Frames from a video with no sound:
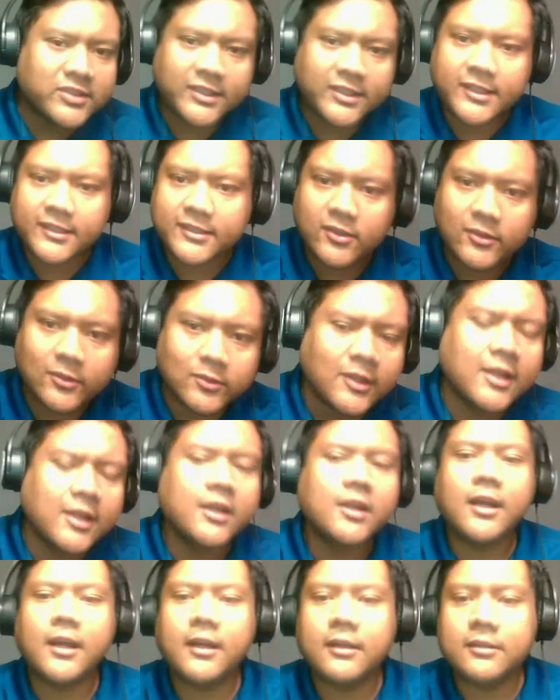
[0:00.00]
are going to go
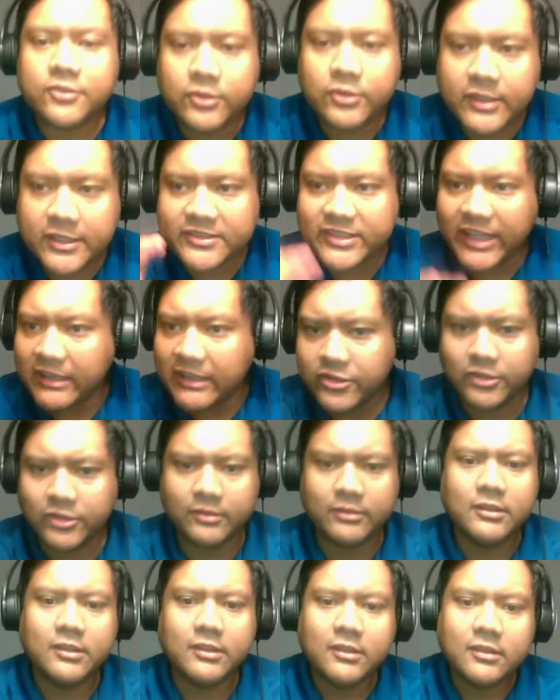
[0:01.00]
to the
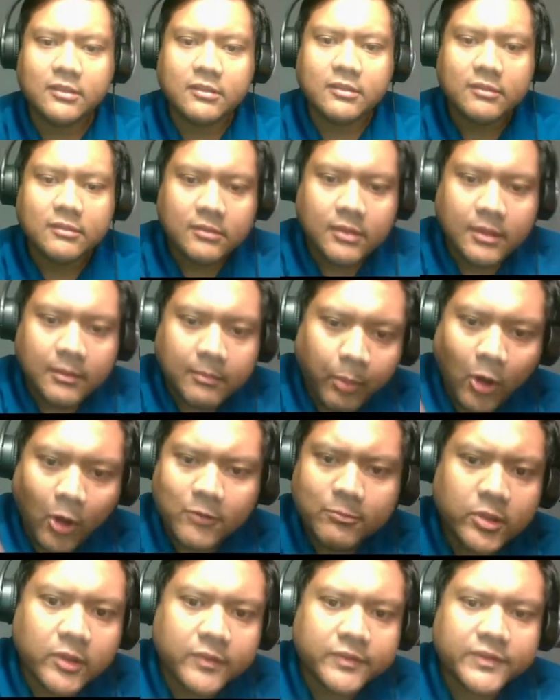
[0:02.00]
center.
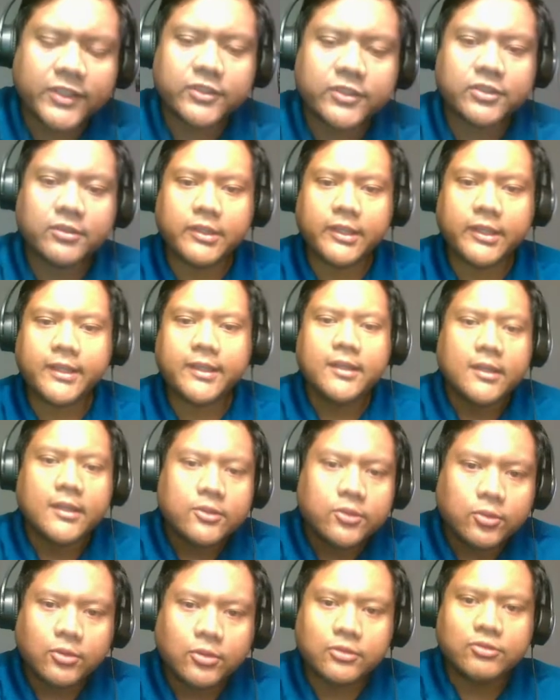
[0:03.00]
Pawn moves usually
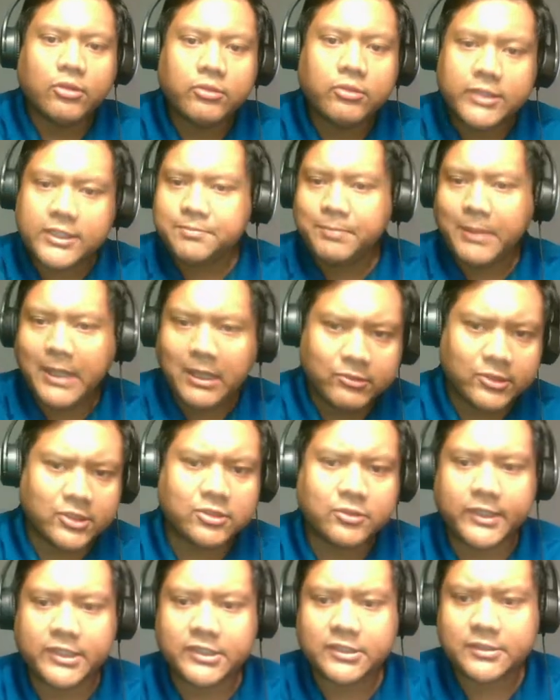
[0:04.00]
to control these power
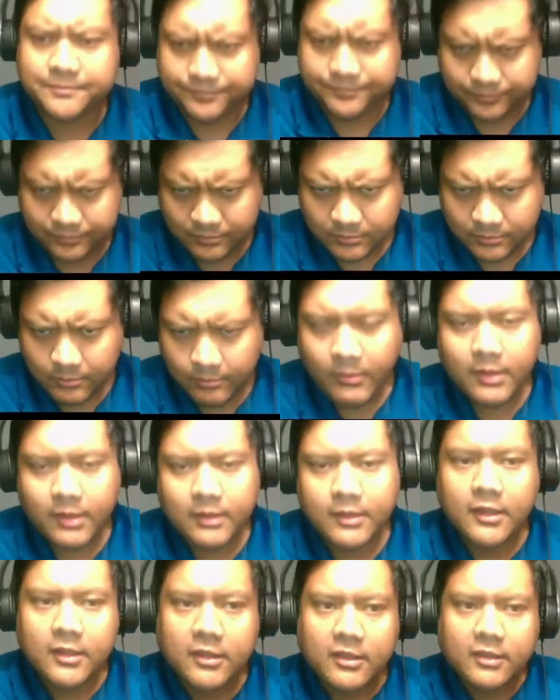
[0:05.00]
squares.
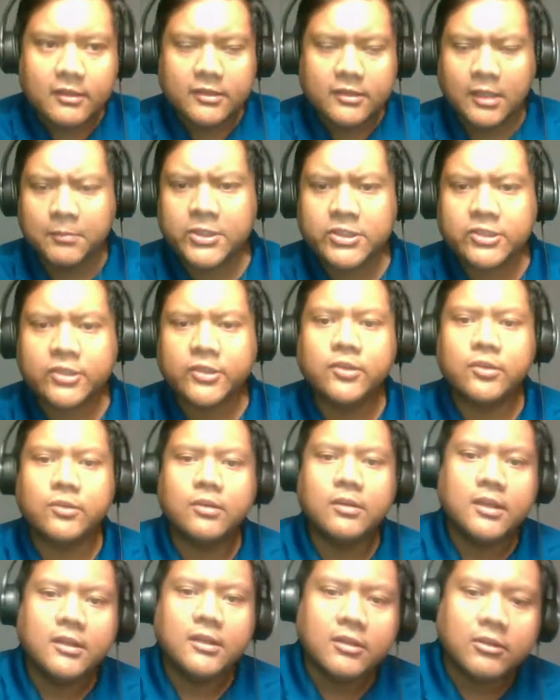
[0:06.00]
Number
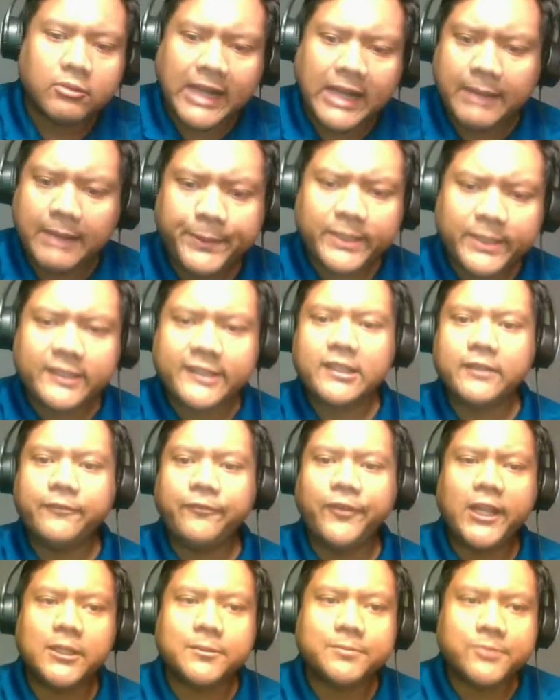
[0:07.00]
2, rapidly
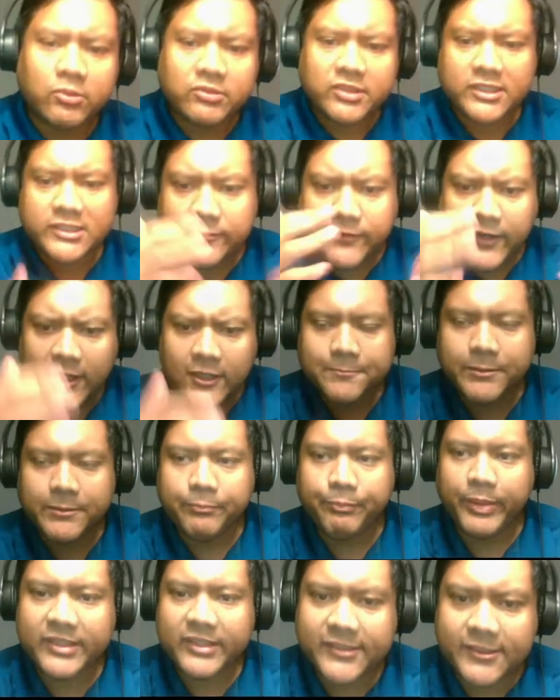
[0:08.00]
develop. Don't just develop your
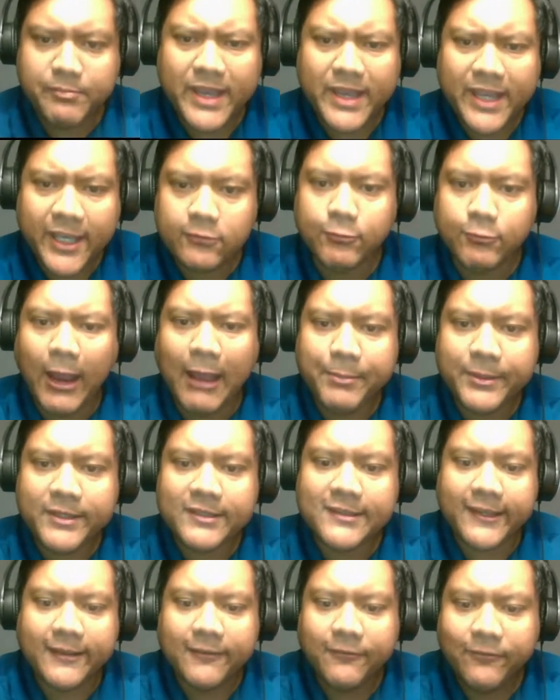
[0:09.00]
pieces, make it
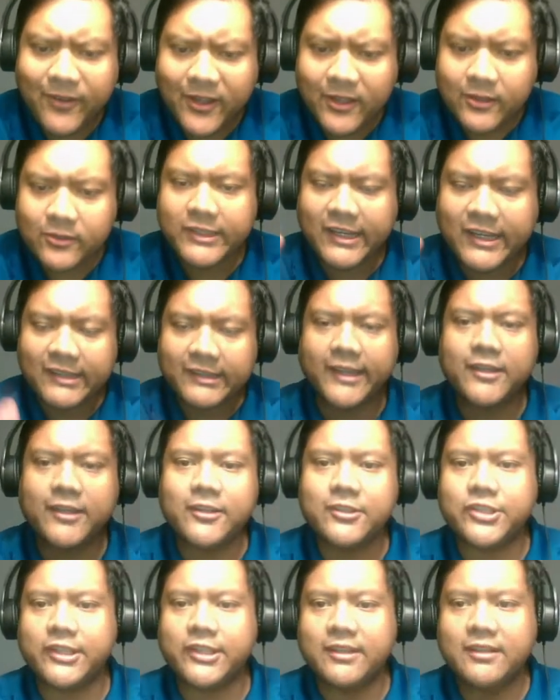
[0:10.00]
rapidly. Feel that
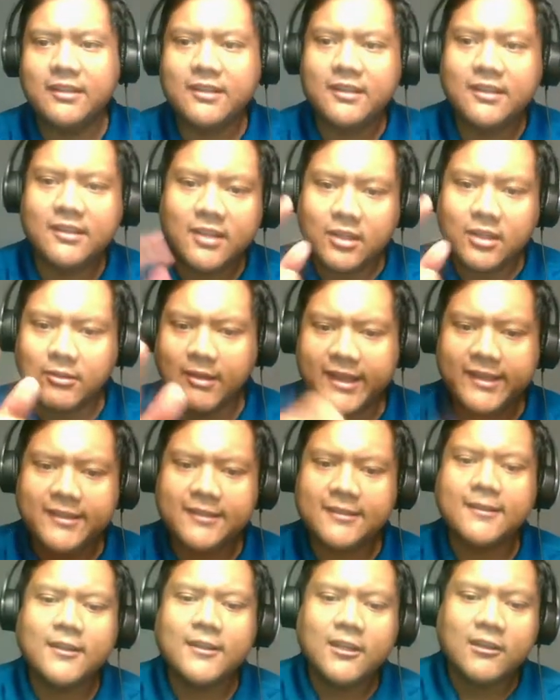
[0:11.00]
energy. All
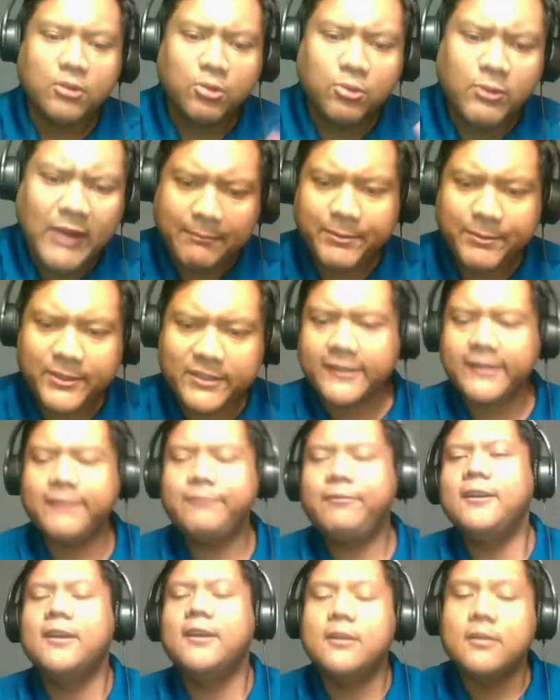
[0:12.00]
right? Rapidly